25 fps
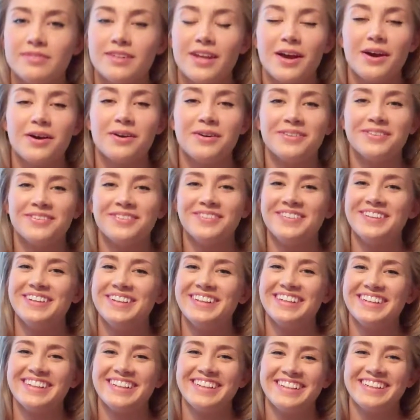No.
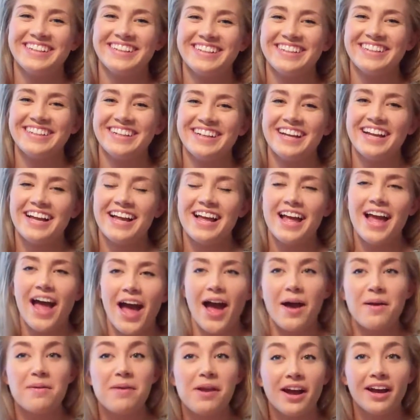She's not Go. saying it.
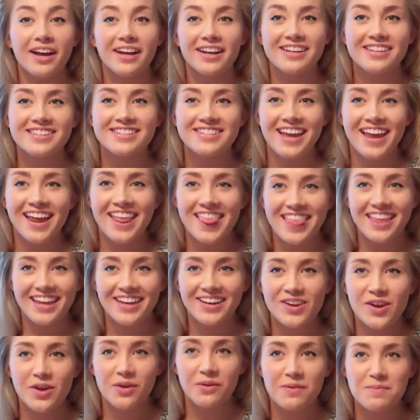I'm to say something.
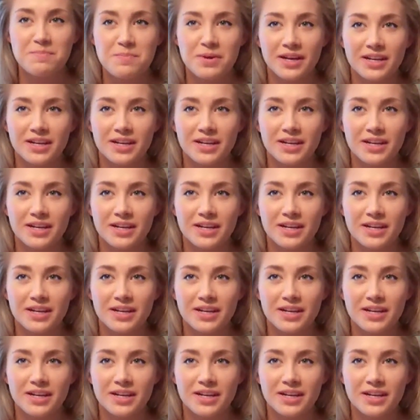Go.